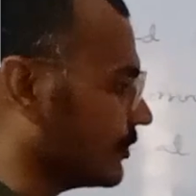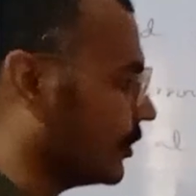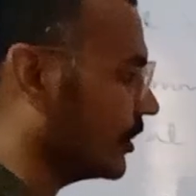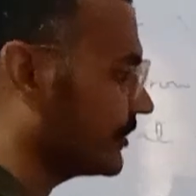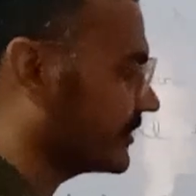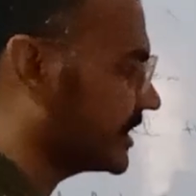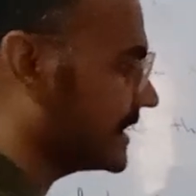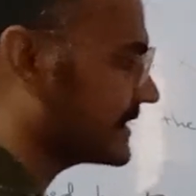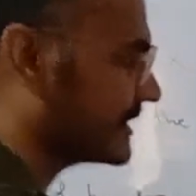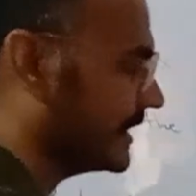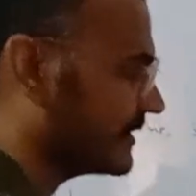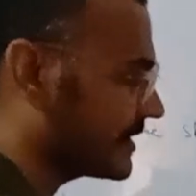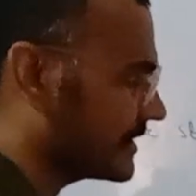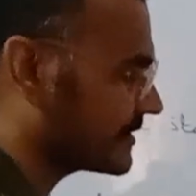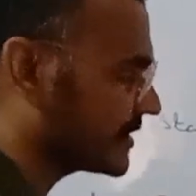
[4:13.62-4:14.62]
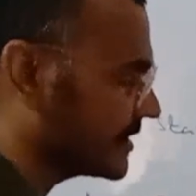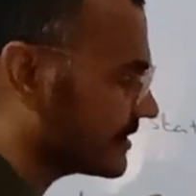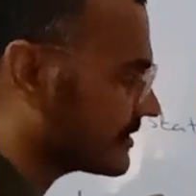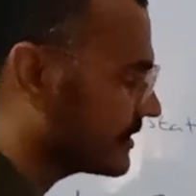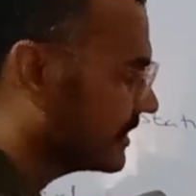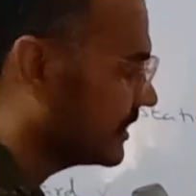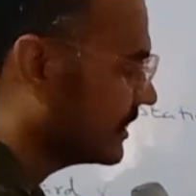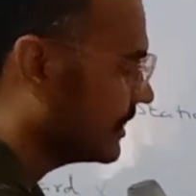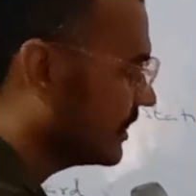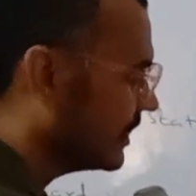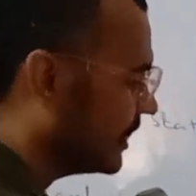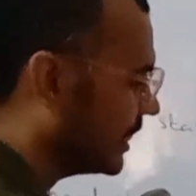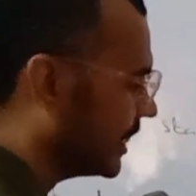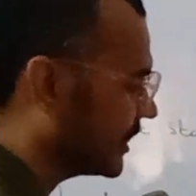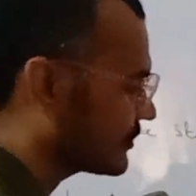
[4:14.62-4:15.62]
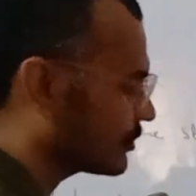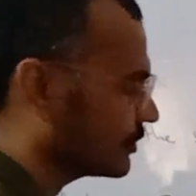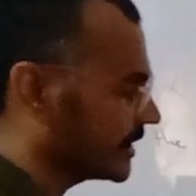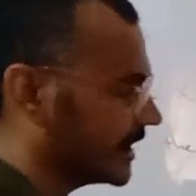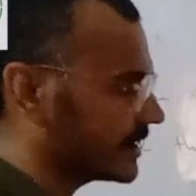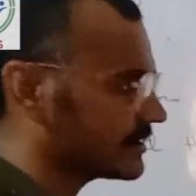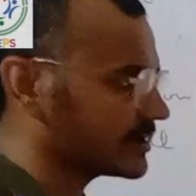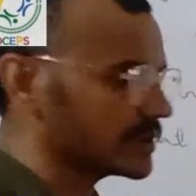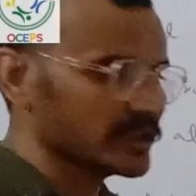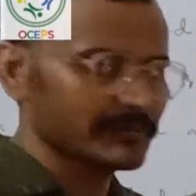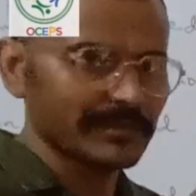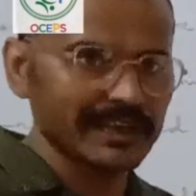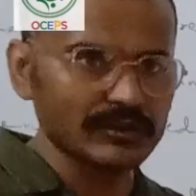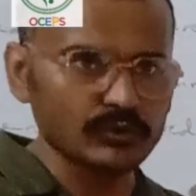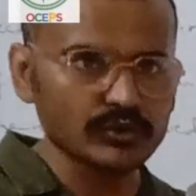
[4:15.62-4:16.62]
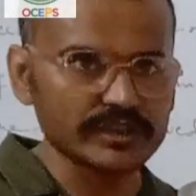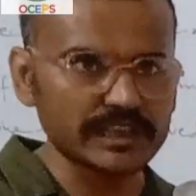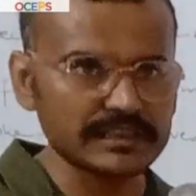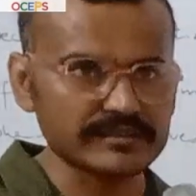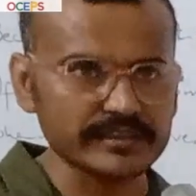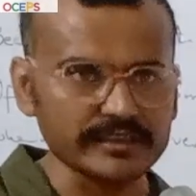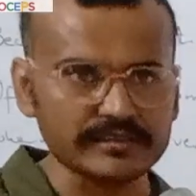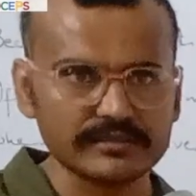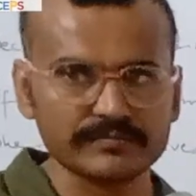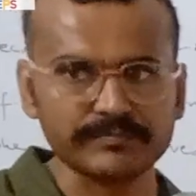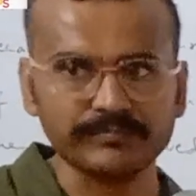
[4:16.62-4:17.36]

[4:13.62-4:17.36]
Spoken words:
on these sentences so that my audiences